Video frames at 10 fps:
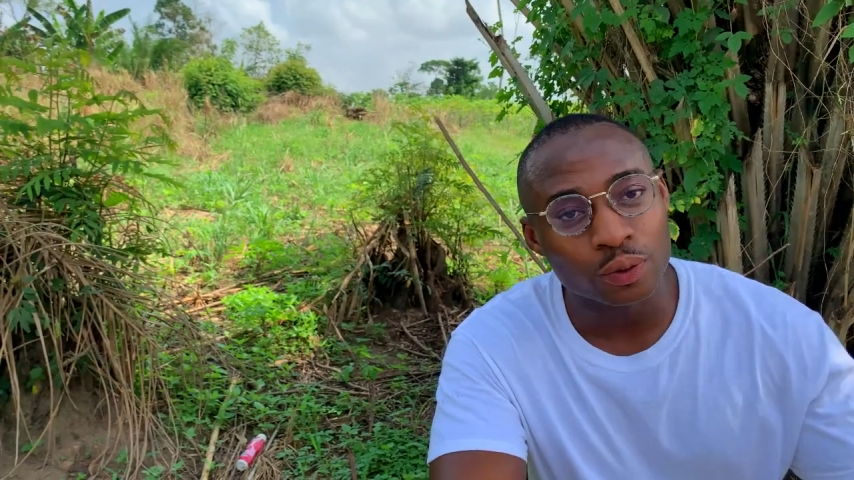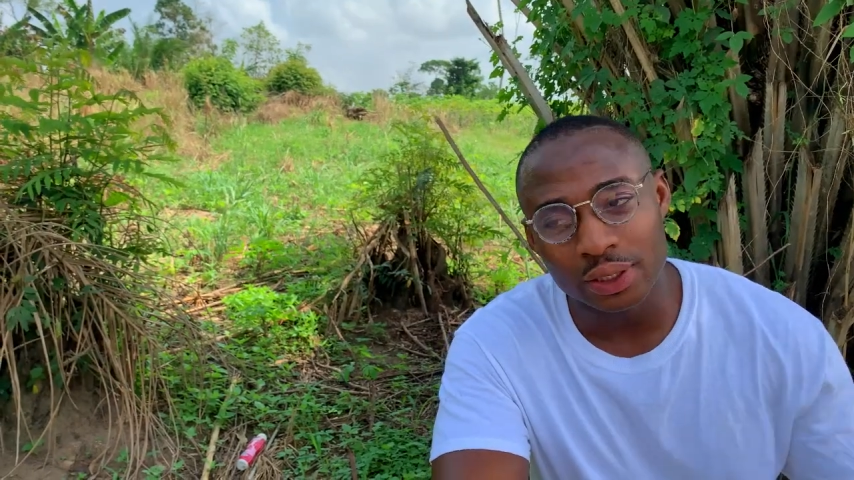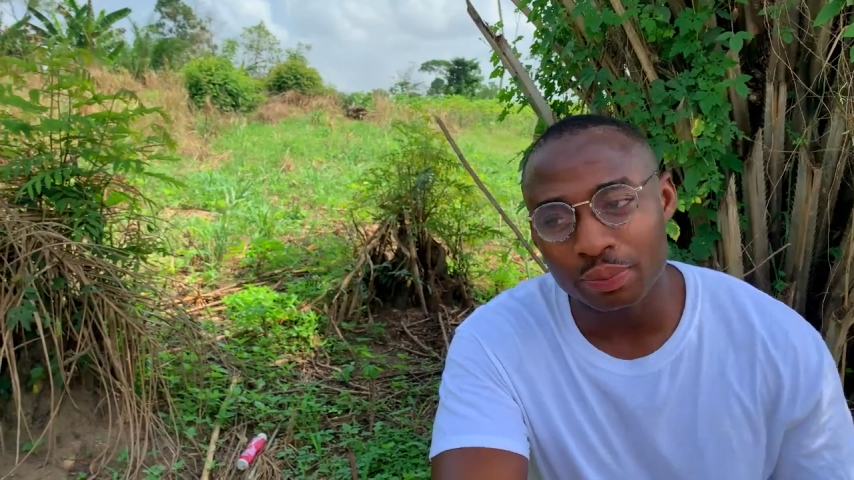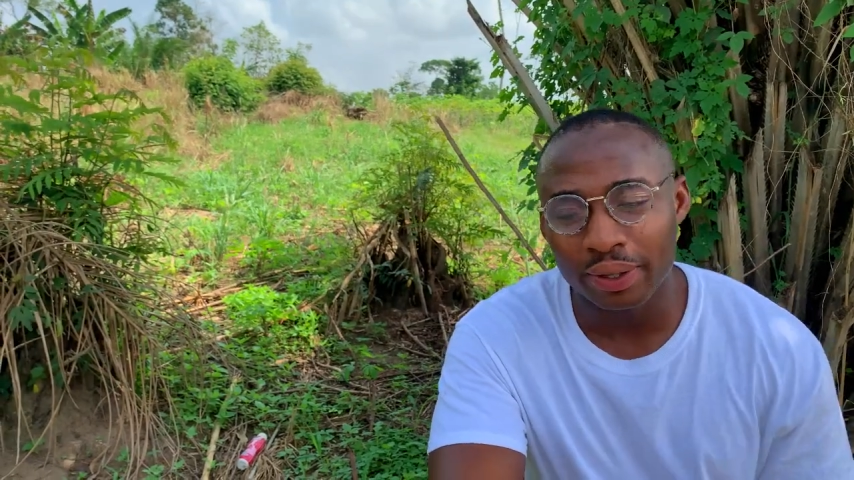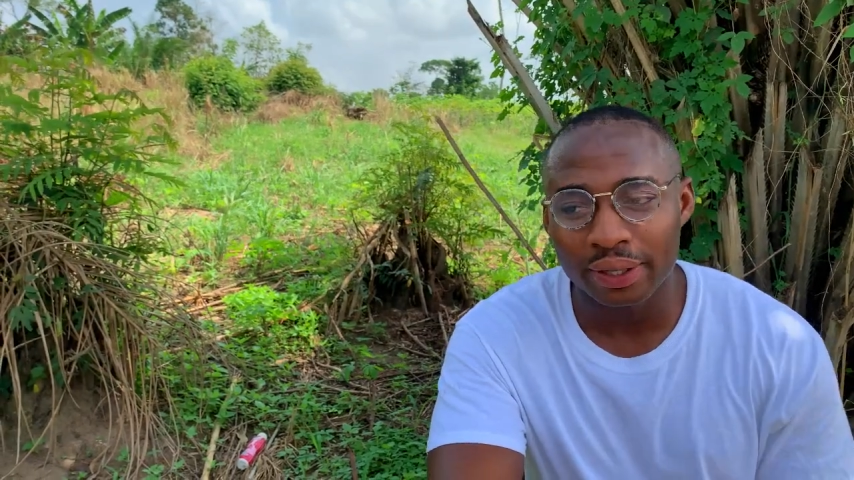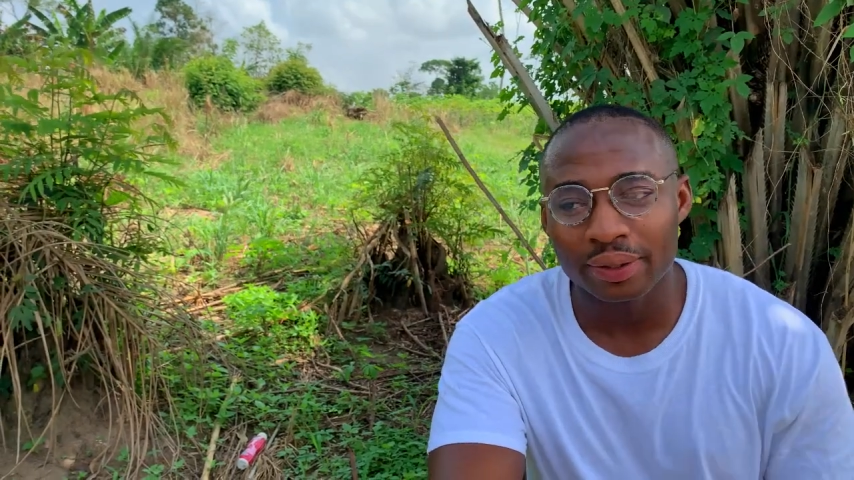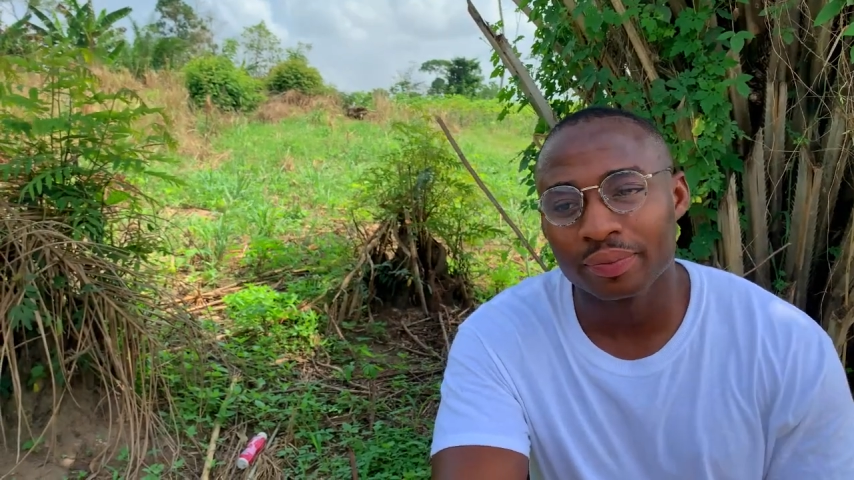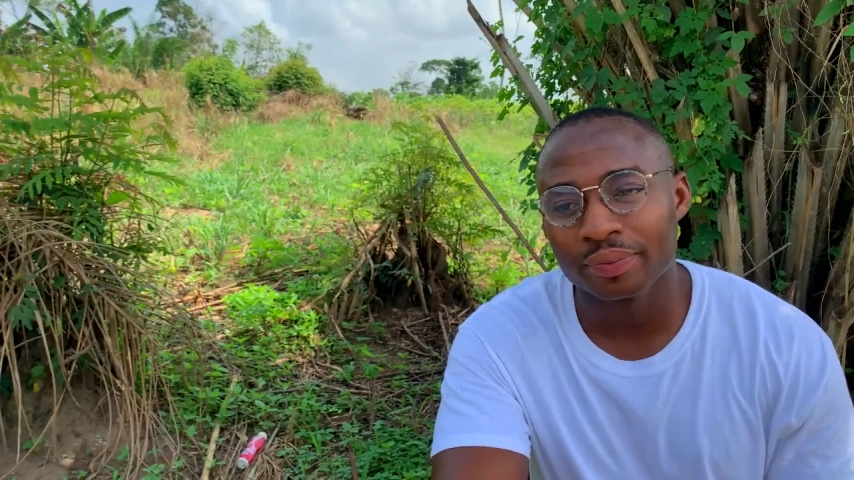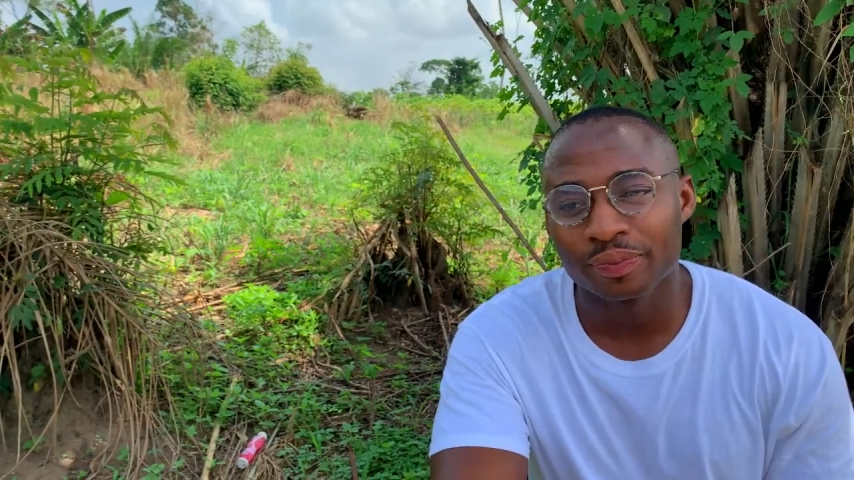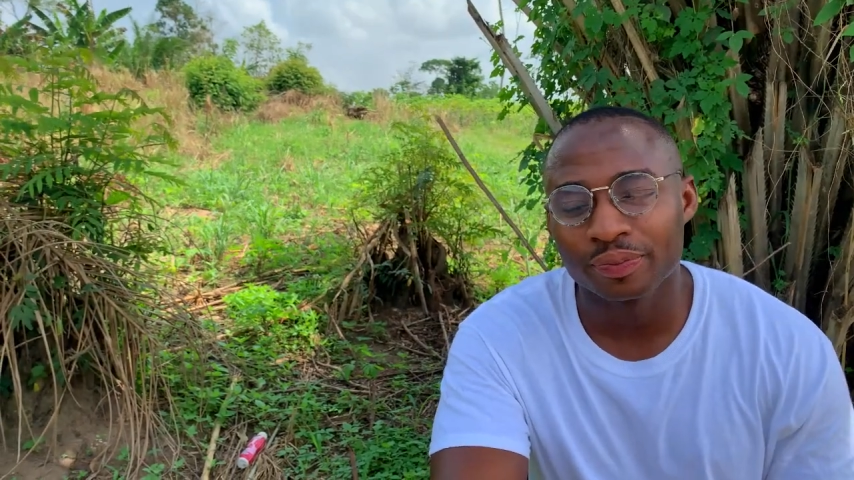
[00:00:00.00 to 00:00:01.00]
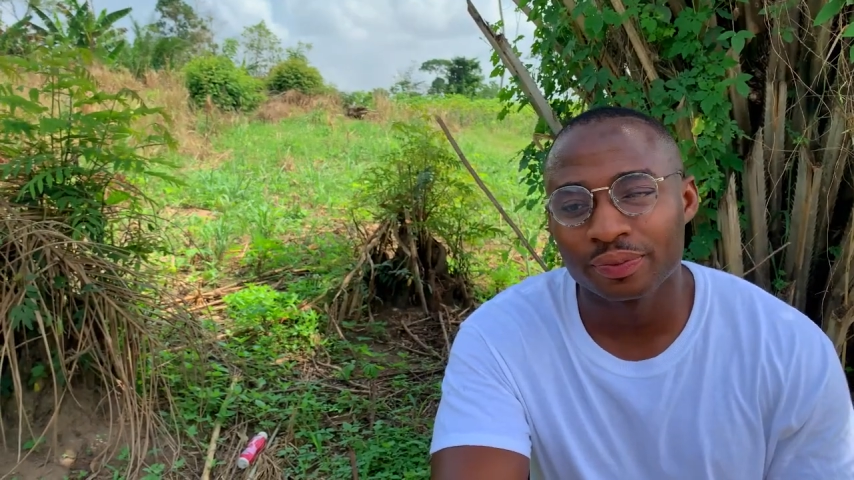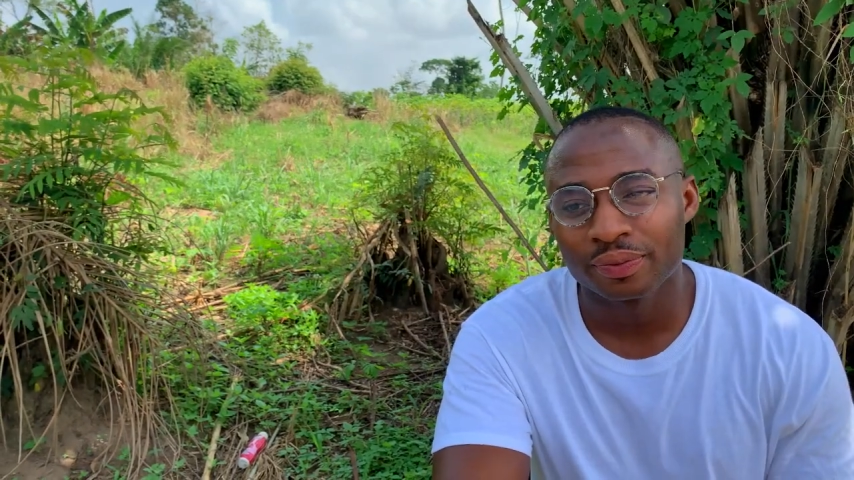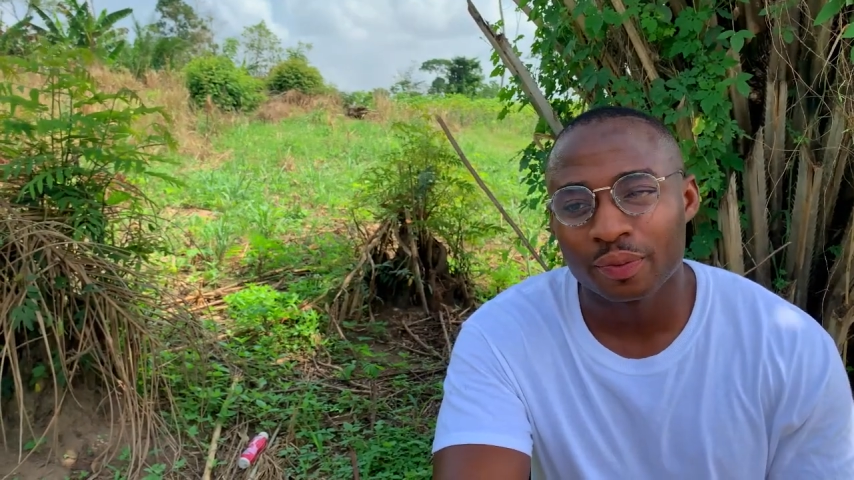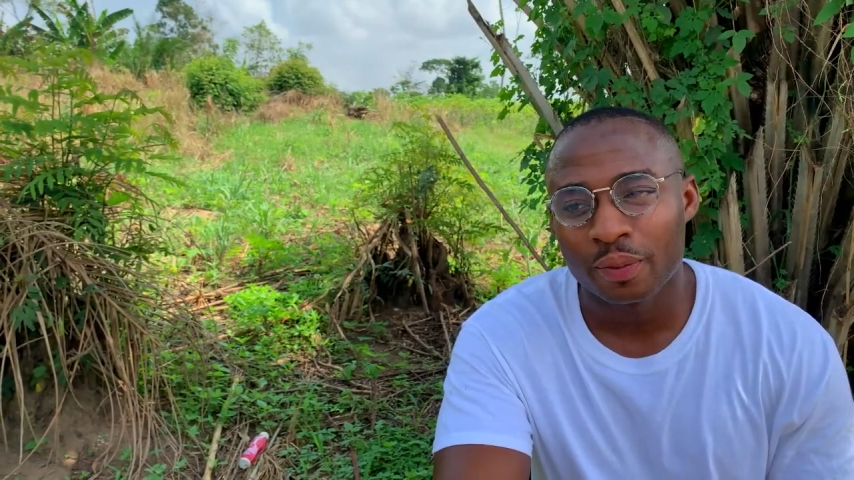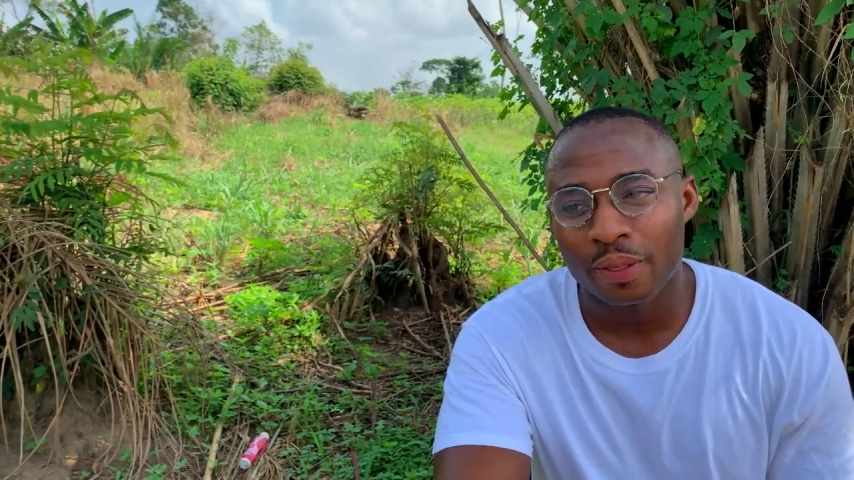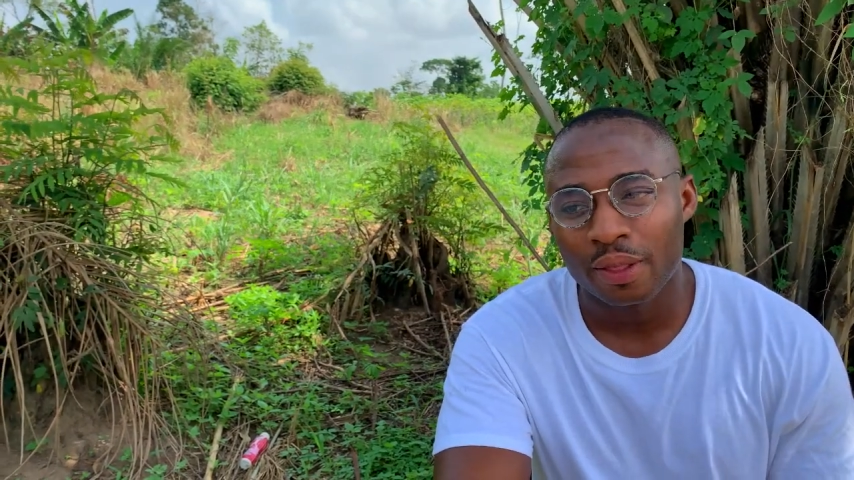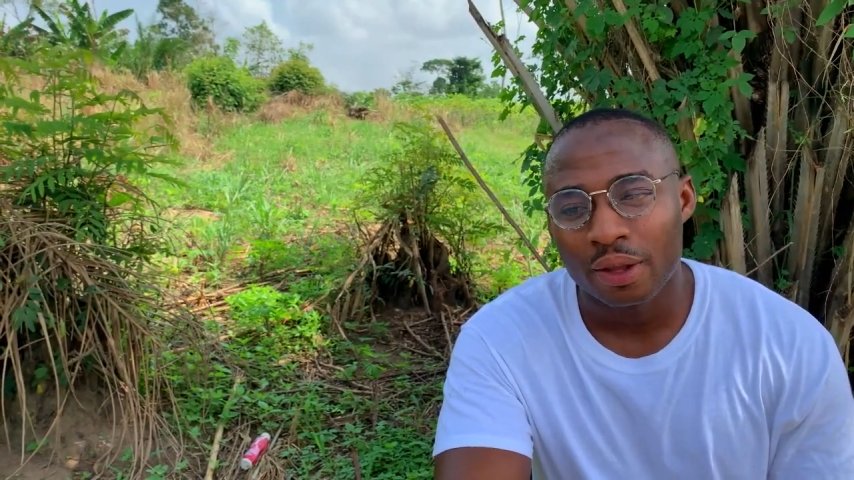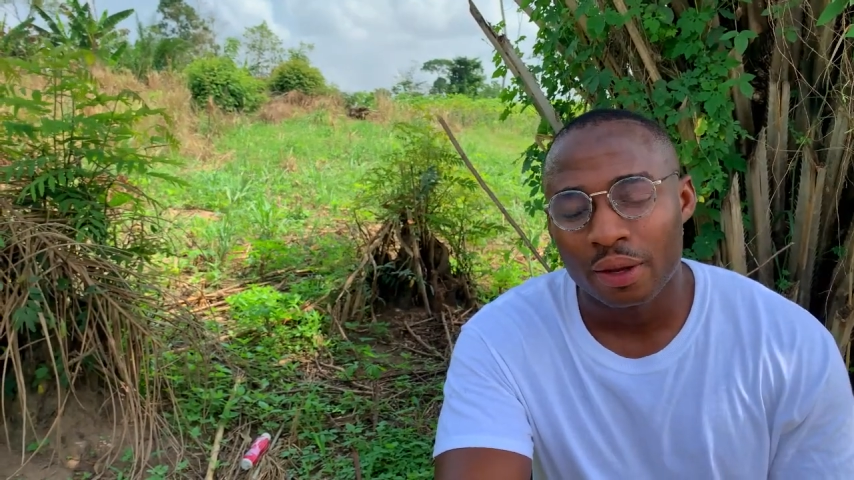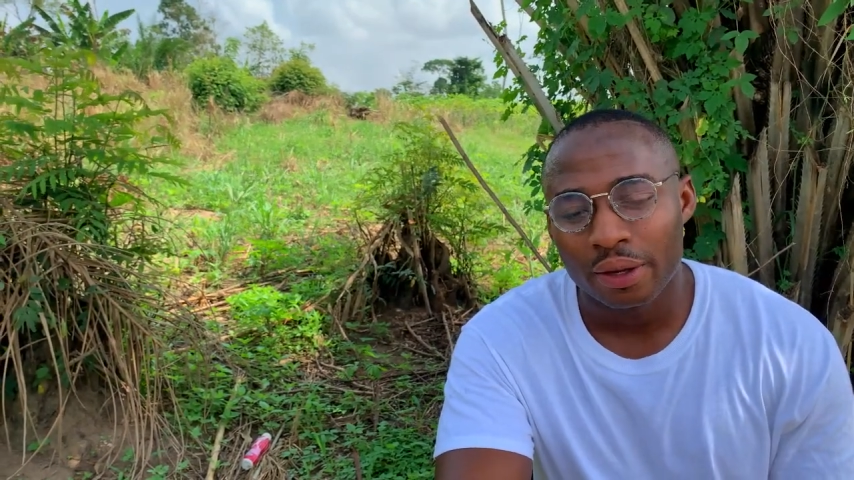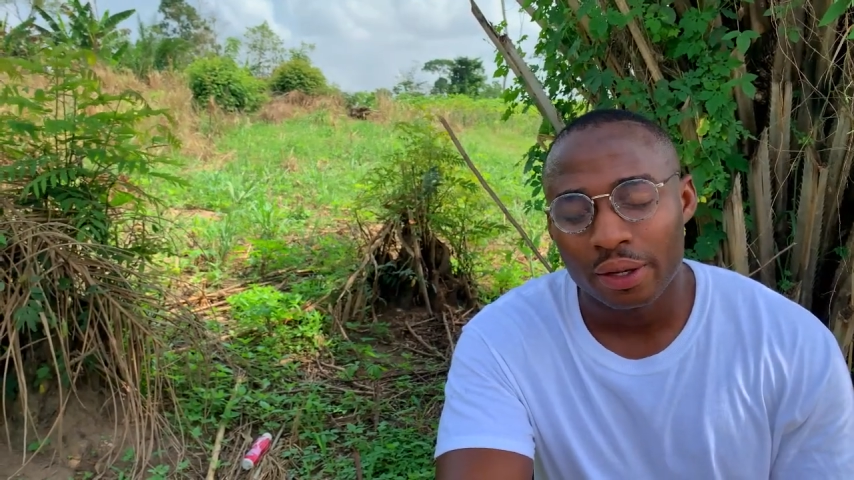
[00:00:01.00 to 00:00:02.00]
deeper,
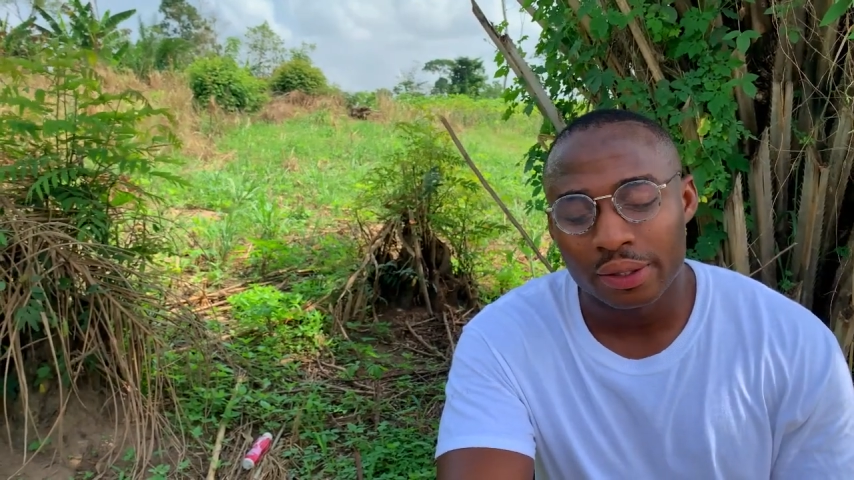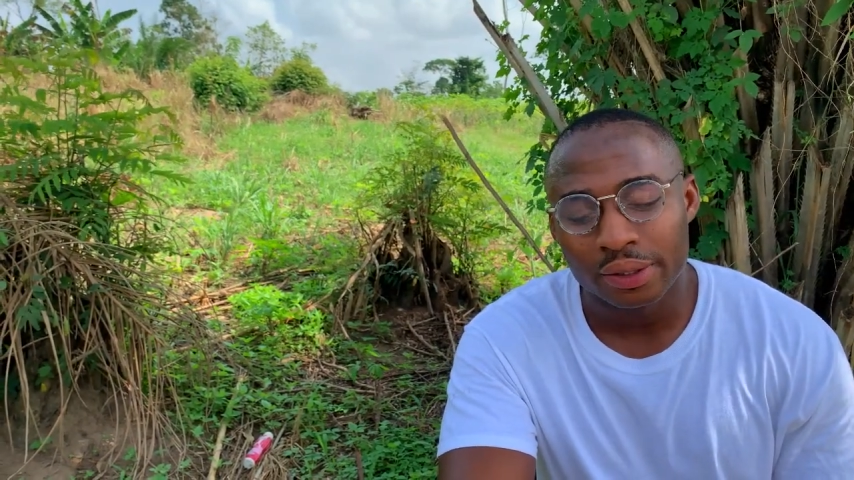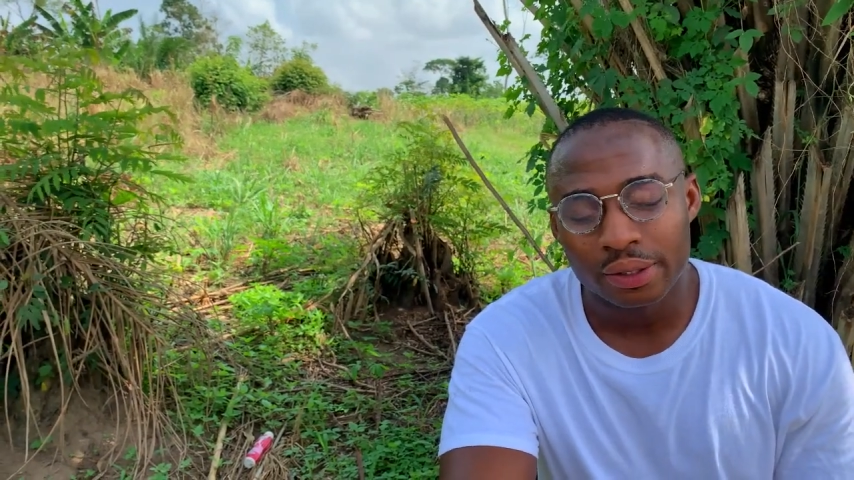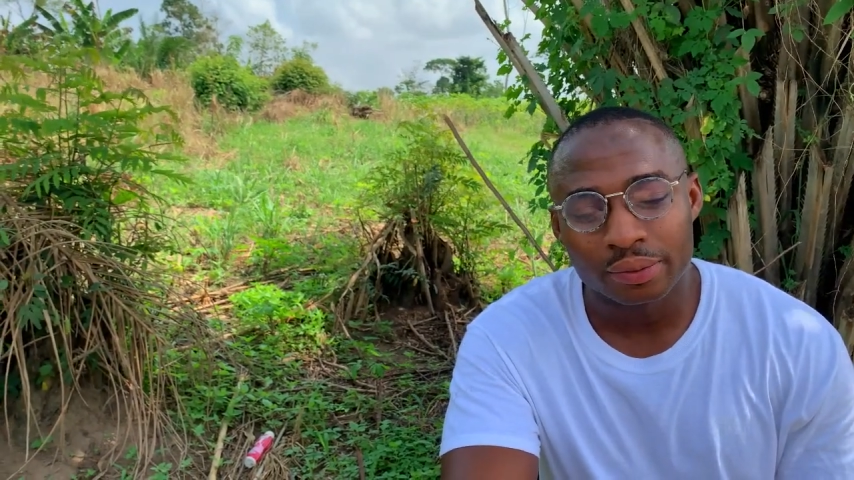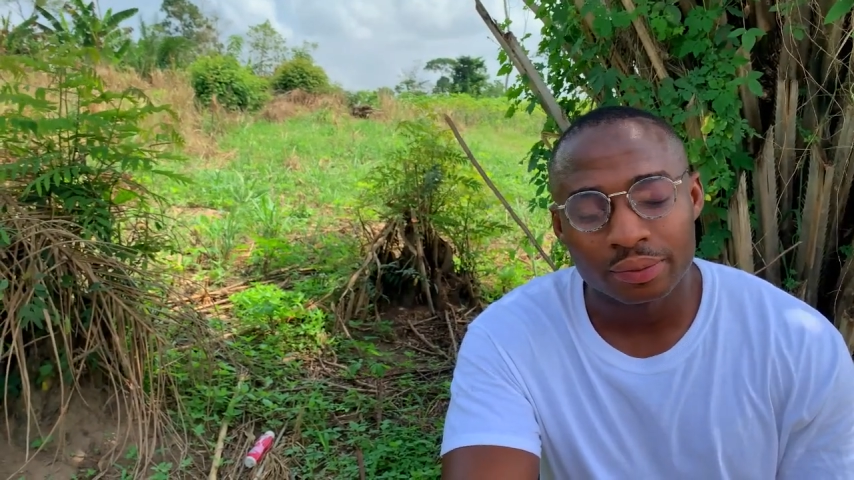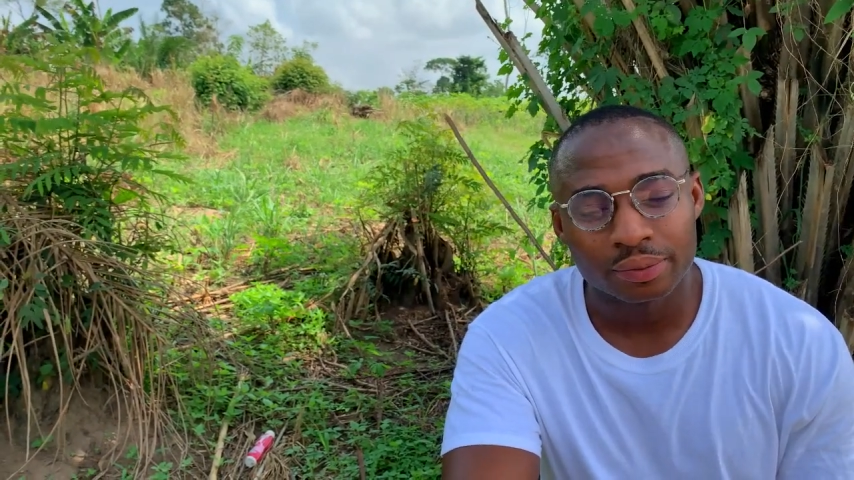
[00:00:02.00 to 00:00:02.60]
and uh,